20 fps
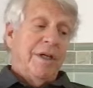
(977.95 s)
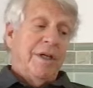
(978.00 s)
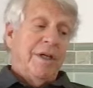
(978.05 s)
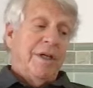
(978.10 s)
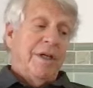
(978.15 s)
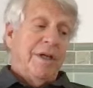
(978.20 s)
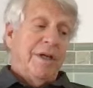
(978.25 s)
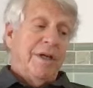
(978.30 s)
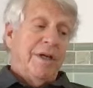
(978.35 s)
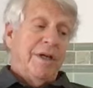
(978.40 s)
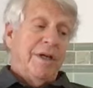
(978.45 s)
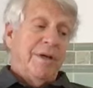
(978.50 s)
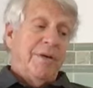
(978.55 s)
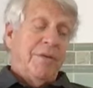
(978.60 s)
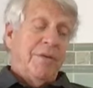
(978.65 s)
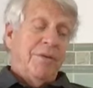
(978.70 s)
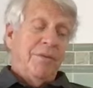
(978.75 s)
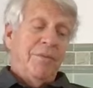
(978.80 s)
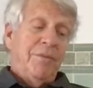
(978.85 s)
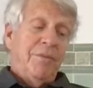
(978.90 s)

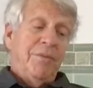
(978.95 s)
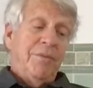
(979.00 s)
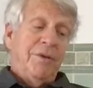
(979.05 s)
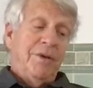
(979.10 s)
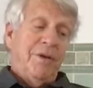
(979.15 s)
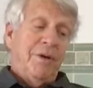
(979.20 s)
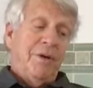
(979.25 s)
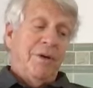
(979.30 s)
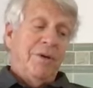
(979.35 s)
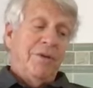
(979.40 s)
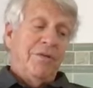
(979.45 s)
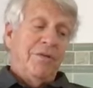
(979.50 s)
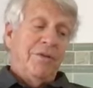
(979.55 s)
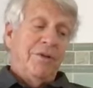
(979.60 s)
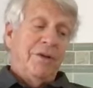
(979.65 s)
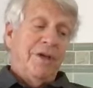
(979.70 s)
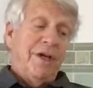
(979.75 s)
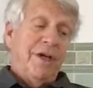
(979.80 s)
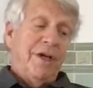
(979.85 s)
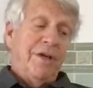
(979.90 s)
If you
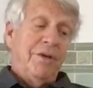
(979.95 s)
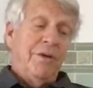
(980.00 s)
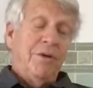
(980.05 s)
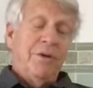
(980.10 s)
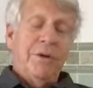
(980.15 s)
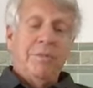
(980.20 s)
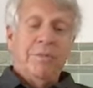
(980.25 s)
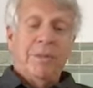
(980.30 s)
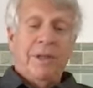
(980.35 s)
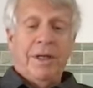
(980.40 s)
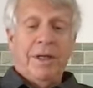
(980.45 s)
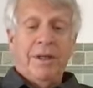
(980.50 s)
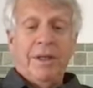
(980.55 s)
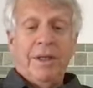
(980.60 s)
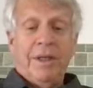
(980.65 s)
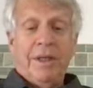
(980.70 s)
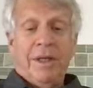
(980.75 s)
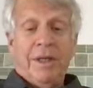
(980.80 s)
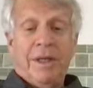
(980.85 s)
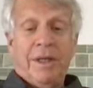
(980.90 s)
can't do it by
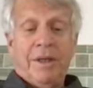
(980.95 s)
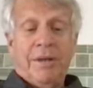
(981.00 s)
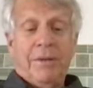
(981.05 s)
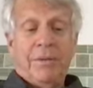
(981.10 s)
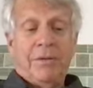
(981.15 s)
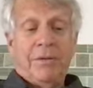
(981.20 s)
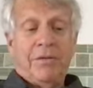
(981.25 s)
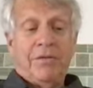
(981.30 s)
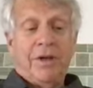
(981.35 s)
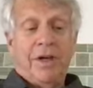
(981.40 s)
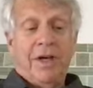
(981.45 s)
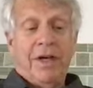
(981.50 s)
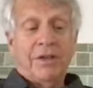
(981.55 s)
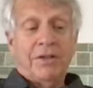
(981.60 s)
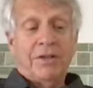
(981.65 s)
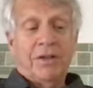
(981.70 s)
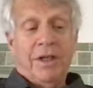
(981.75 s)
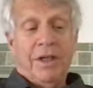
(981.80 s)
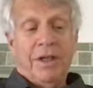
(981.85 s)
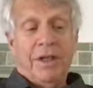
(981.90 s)

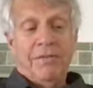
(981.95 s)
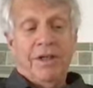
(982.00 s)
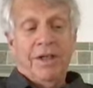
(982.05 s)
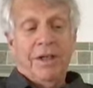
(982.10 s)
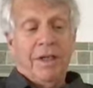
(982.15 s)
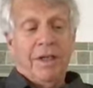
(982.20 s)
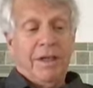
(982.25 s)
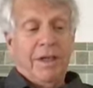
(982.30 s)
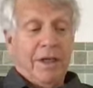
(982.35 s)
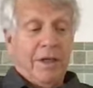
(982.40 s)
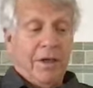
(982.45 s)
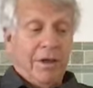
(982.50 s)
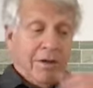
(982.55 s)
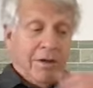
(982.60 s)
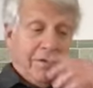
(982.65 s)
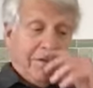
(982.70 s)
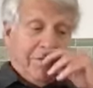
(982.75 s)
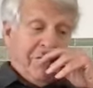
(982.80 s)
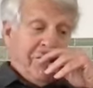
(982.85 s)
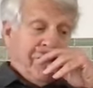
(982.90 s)
refraction, I've taken
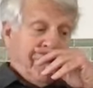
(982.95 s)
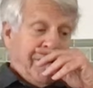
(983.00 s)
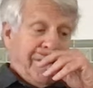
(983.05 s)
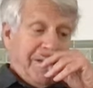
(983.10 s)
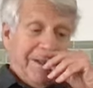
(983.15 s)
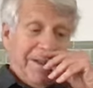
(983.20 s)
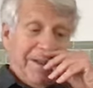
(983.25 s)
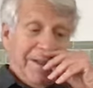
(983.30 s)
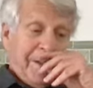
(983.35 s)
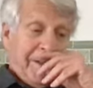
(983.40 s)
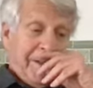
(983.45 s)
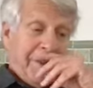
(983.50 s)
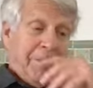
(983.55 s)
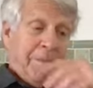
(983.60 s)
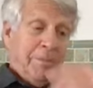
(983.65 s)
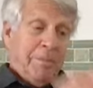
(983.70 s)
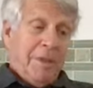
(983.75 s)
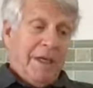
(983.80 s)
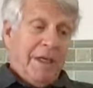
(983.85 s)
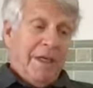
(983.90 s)
care of
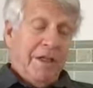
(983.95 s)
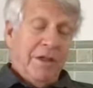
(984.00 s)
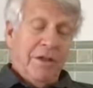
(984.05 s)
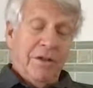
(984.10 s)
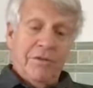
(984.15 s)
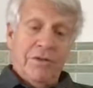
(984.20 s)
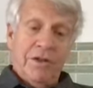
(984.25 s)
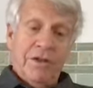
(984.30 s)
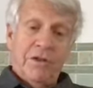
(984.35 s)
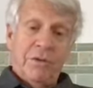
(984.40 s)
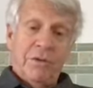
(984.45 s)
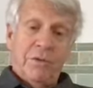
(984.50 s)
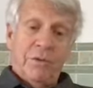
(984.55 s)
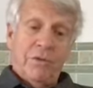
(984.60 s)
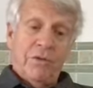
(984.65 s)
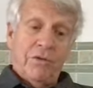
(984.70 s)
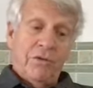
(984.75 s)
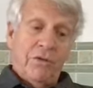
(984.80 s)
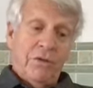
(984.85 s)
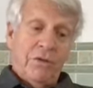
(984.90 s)
many
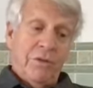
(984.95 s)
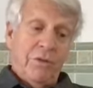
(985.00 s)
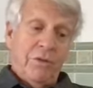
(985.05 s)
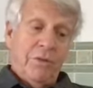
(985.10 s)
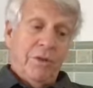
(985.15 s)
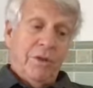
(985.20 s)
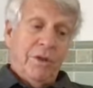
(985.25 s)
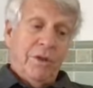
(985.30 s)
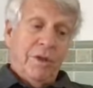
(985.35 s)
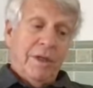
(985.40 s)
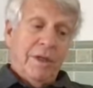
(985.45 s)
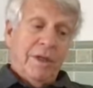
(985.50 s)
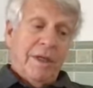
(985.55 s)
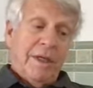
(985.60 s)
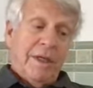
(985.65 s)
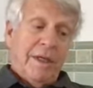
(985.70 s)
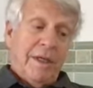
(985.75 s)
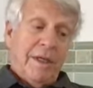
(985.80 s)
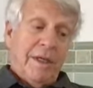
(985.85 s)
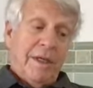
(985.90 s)
individuals who
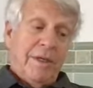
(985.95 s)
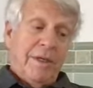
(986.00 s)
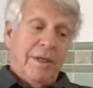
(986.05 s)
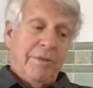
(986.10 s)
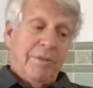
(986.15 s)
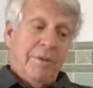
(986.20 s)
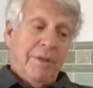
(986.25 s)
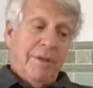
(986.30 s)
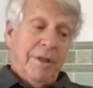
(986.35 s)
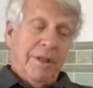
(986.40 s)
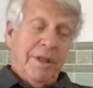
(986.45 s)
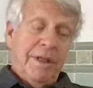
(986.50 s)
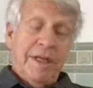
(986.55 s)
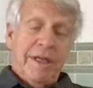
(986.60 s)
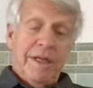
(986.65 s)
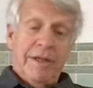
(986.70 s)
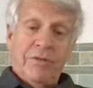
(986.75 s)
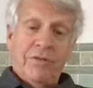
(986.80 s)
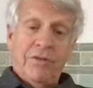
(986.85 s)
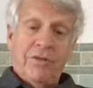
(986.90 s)
really
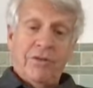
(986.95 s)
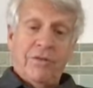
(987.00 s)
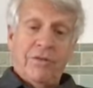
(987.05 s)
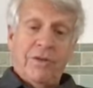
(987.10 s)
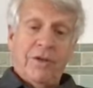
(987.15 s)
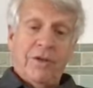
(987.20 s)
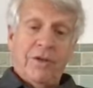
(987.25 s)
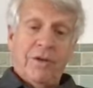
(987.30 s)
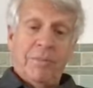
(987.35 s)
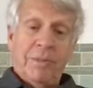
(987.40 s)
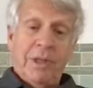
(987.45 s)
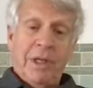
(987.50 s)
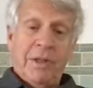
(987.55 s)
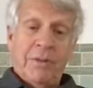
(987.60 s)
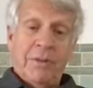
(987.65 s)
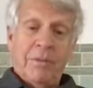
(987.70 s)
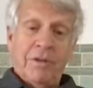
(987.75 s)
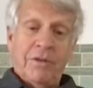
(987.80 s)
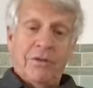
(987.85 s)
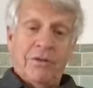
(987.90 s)
have severe
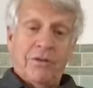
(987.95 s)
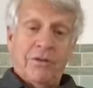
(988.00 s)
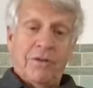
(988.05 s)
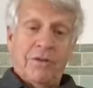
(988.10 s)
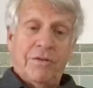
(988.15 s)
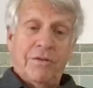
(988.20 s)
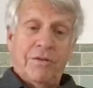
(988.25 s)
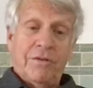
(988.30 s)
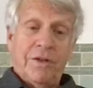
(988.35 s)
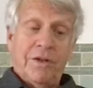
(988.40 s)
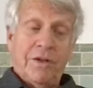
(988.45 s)
impairments of